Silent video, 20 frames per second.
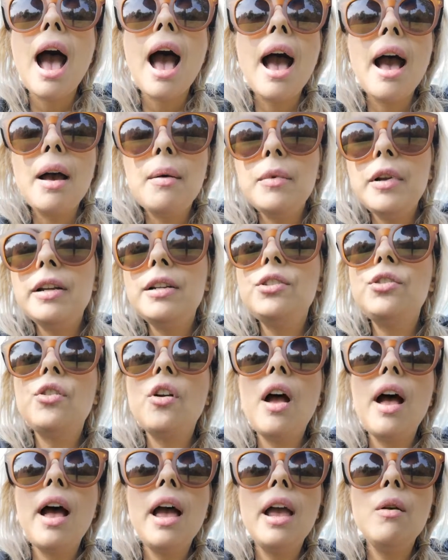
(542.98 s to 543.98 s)
I'm gonna
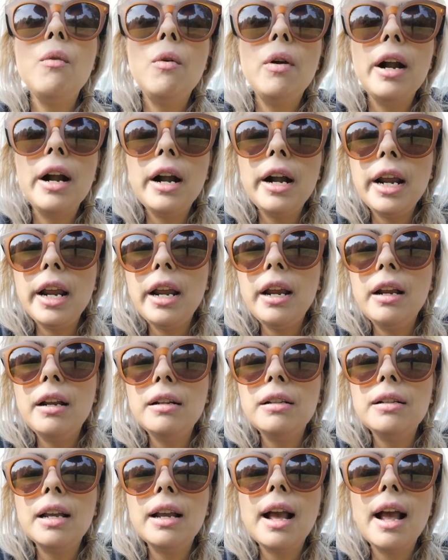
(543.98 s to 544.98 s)
try
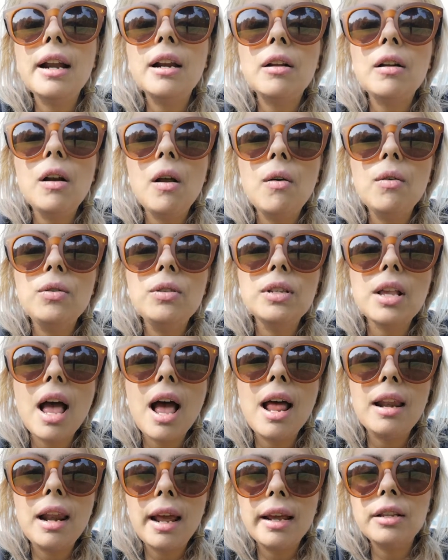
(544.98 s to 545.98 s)
wearing the kind of clothes
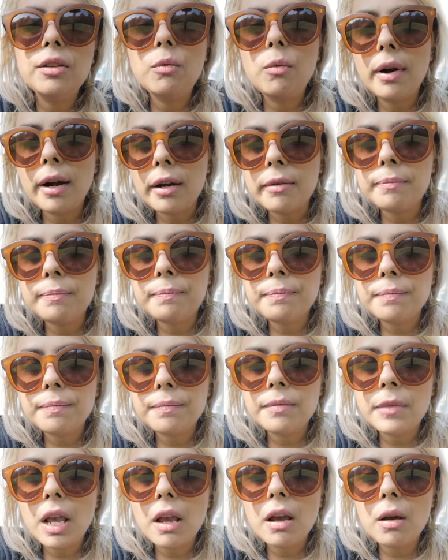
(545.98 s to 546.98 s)
I like to wear
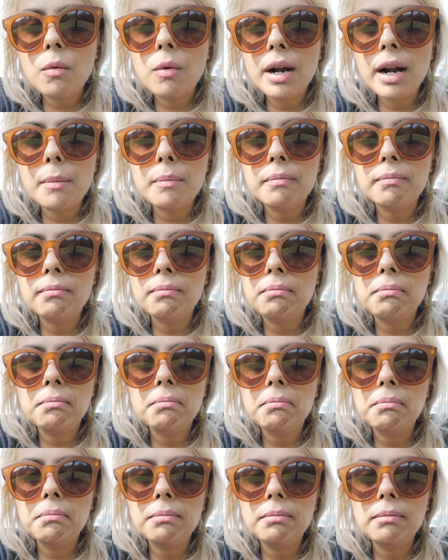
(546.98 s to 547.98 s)
when I'm
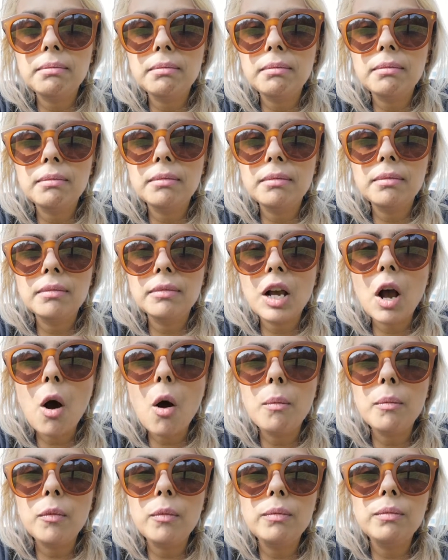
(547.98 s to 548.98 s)

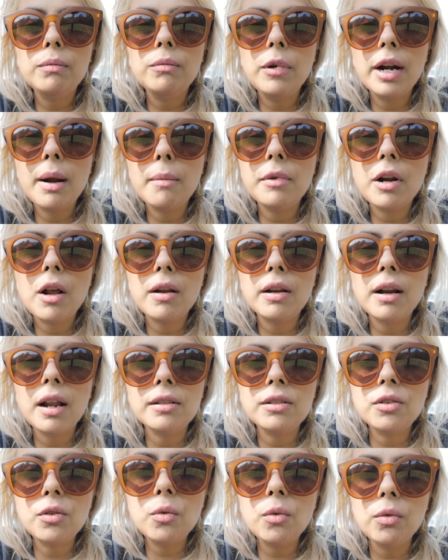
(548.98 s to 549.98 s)
home, when I'm not
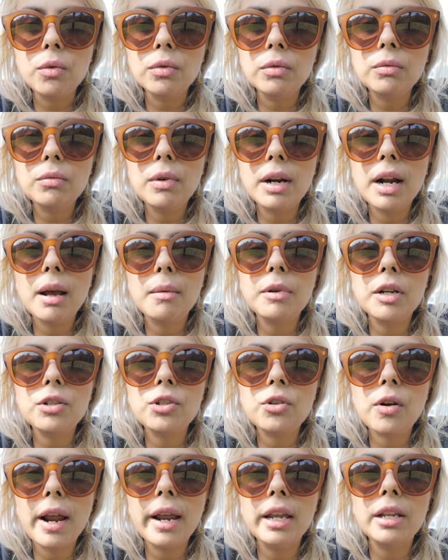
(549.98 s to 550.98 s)
at school, when I'm not
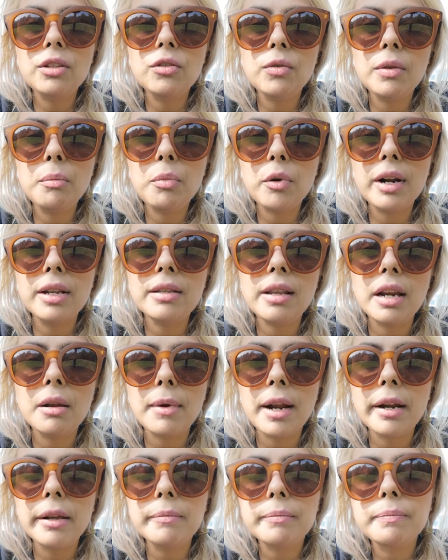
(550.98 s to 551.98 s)
trying to impress
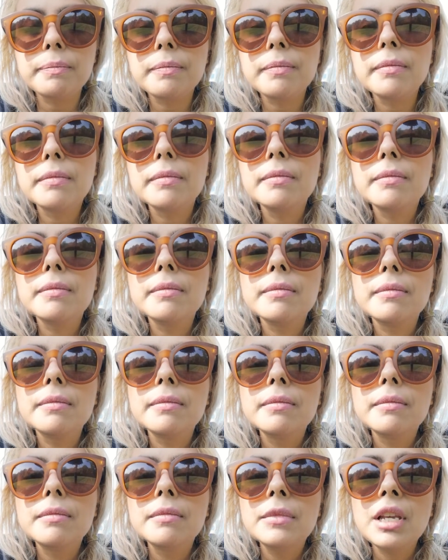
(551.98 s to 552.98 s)
anybody.
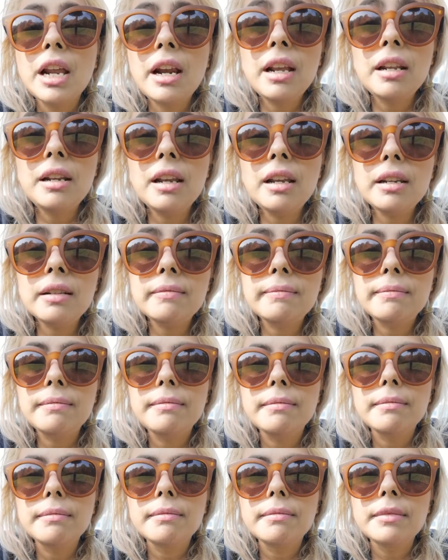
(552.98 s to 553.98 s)
And I did,
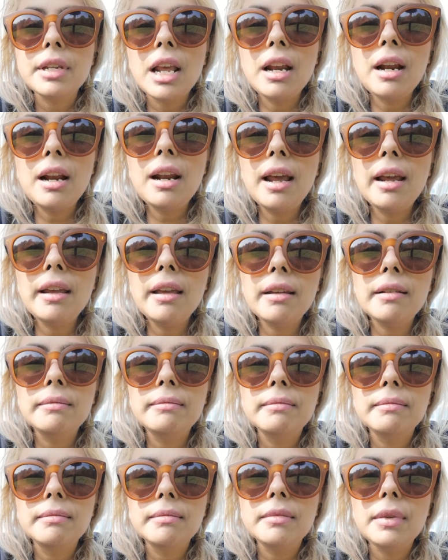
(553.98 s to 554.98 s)
and I like it,
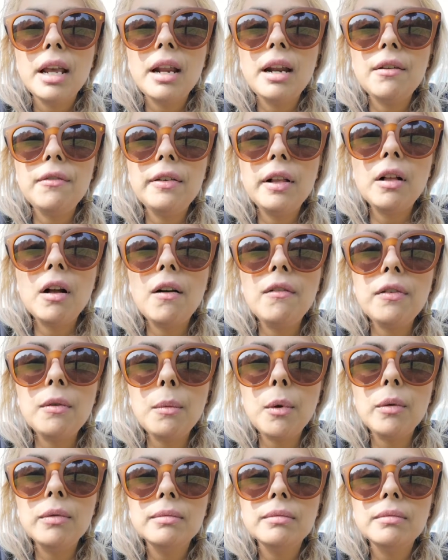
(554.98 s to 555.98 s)
and I felt
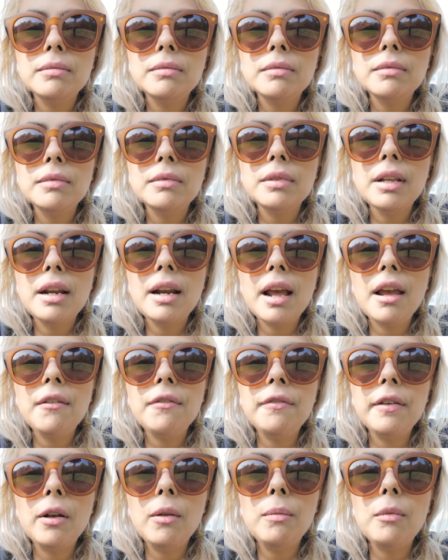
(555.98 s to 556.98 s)
comfortable, and I
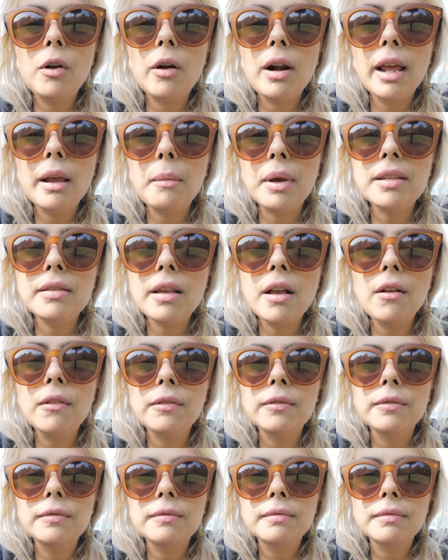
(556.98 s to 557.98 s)
felt more like myself.